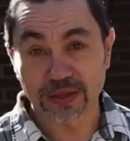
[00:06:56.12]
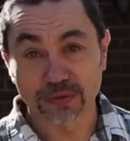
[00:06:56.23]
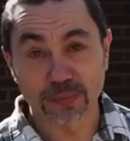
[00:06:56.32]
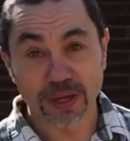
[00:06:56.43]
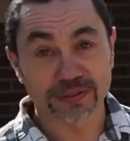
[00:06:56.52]

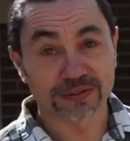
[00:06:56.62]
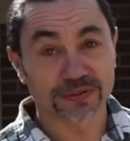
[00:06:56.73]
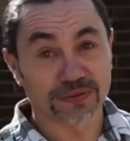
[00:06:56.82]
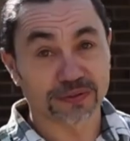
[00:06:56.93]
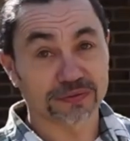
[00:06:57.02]
me
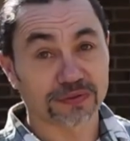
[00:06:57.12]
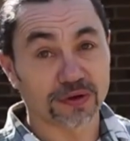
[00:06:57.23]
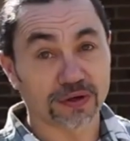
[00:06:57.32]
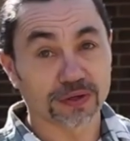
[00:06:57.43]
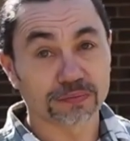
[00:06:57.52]
uh, to
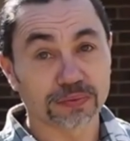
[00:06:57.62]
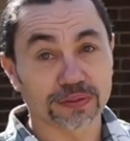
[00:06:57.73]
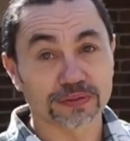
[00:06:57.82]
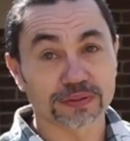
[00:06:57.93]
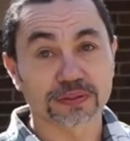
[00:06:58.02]
become,
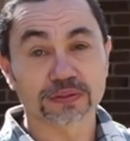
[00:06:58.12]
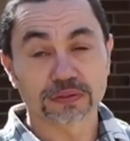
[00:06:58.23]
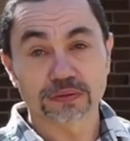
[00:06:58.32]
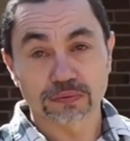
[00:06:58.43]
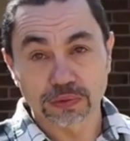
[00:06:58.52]

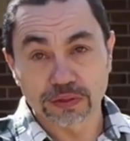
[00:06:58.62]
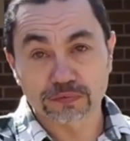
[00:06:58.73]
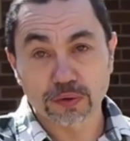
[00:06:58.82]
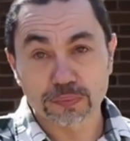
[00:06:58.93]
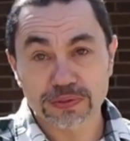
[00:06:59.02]
you
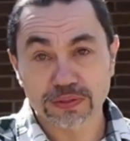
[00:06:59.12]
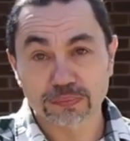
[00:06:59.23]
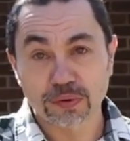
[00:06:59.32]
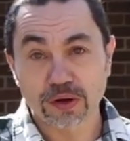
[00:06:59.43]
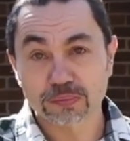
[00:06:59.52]
know, the
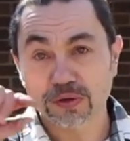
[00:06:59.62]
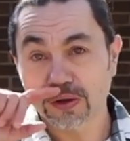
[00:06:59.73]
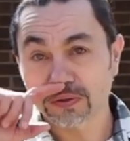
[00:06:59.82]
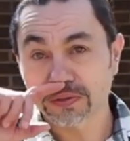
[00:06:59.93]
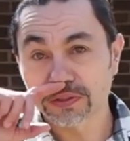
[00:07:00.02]
person that He
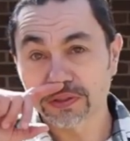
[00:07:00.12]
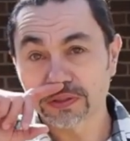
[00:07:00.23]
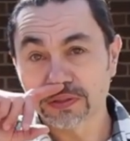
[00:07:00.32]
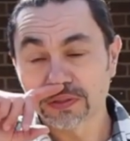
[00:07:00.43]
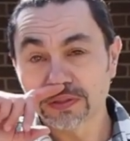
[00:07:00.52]
wants me to
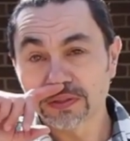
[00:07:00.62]
be.